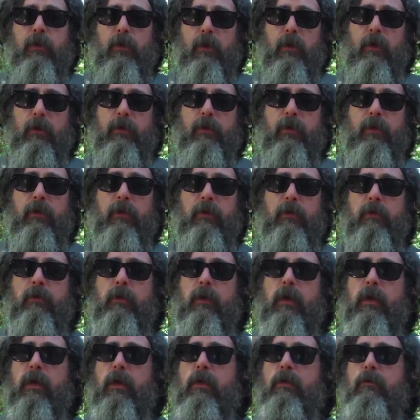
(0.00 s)
of the
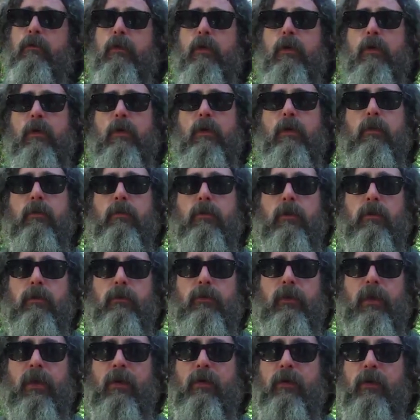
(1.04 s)
Earth, and very little
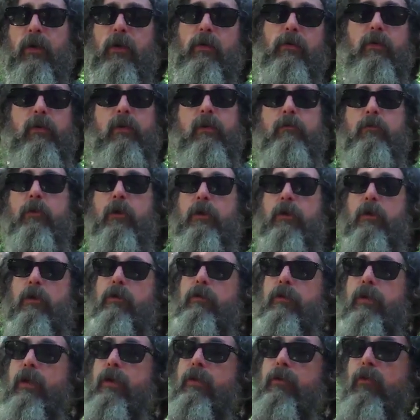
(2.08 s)
goes out other than what
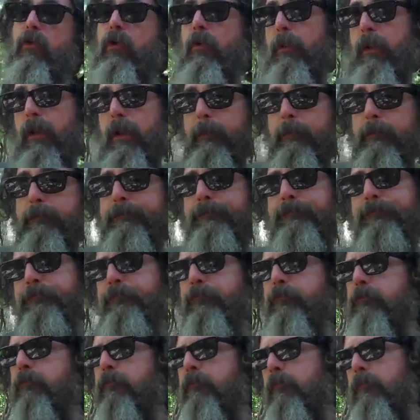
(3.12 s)
goes out normally.
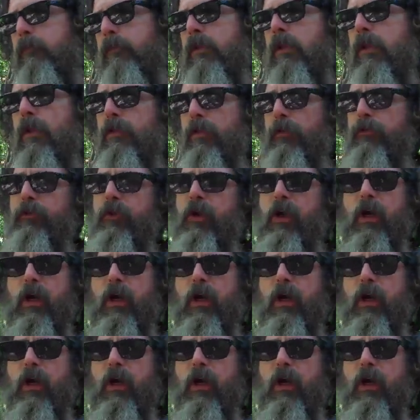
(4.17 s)
The